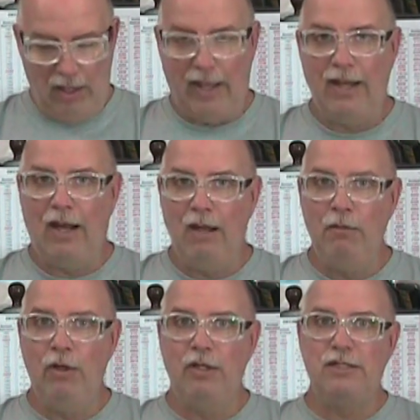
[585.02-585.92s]
And I'm
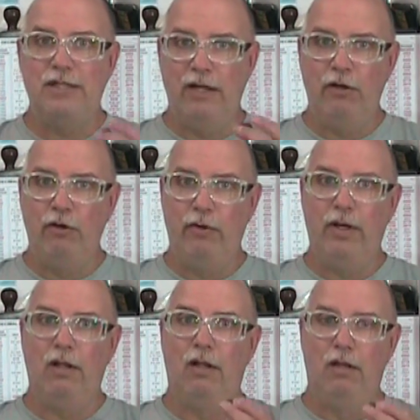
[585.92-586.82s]
going to center
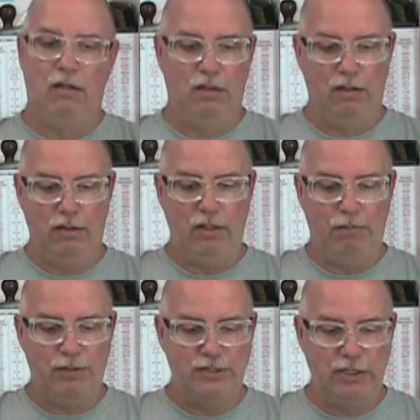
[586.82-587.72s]
drill the
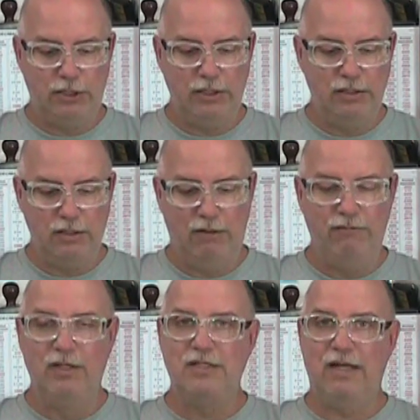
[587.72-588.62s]
position
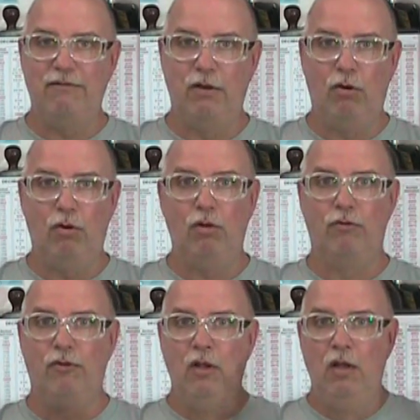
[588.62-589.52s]
of the seven
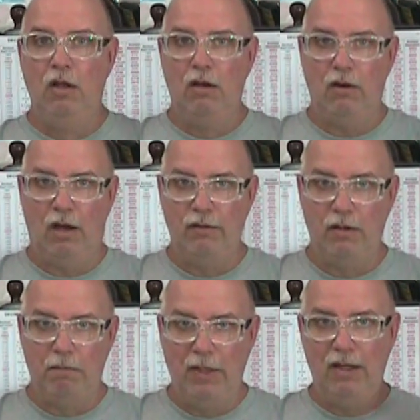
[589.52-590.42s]
holes on
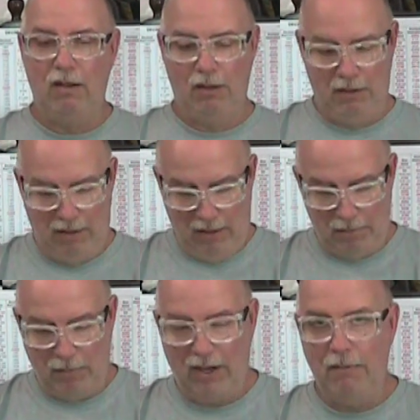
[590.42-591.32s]
the mill
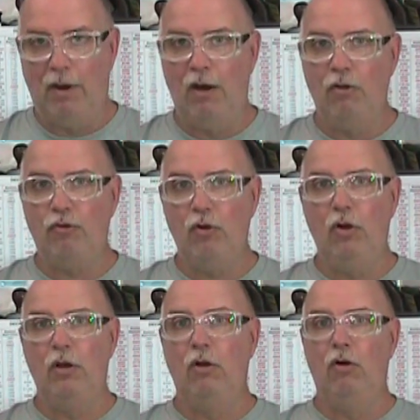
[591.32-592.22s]
but I'm also
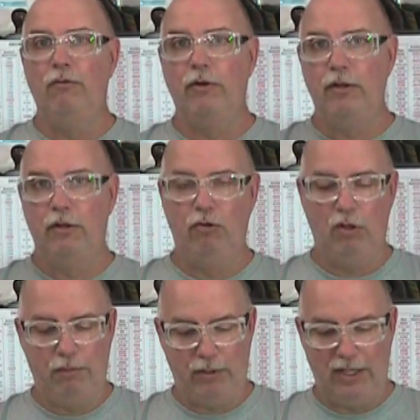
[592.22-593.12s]
going to go over to the
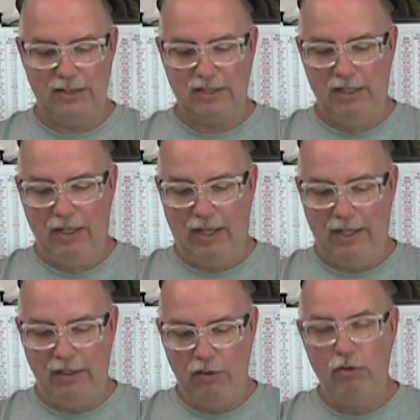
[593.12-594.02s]
drill press
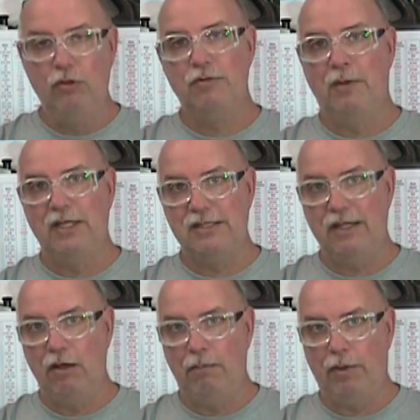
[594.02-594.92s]
and use my
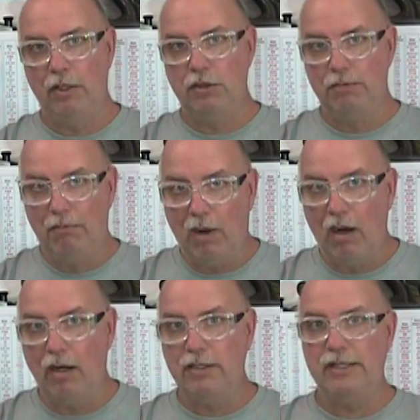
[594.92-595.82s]
center punch
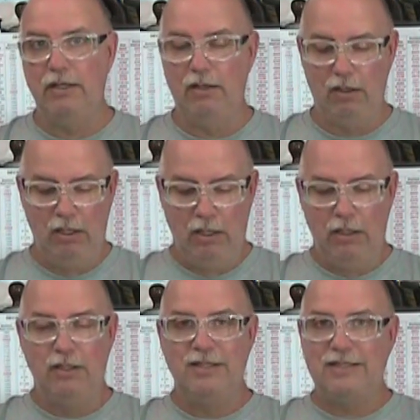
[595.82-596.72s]
marks here
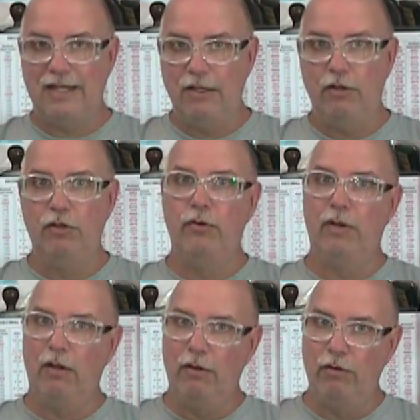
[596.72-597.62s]
to center
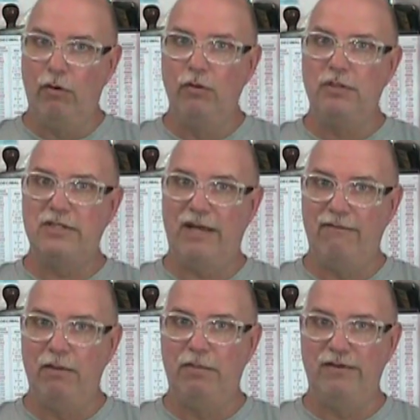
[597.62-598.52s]
drill those
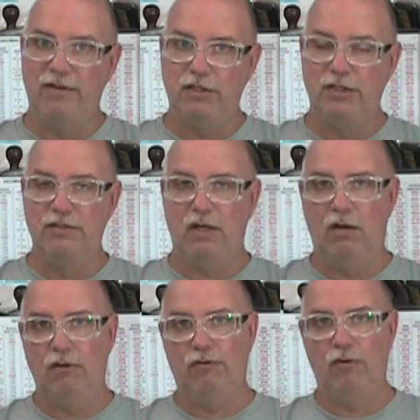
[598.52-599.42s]
seven positions
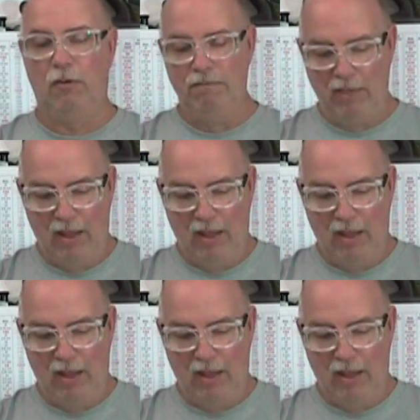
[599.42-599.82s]
also.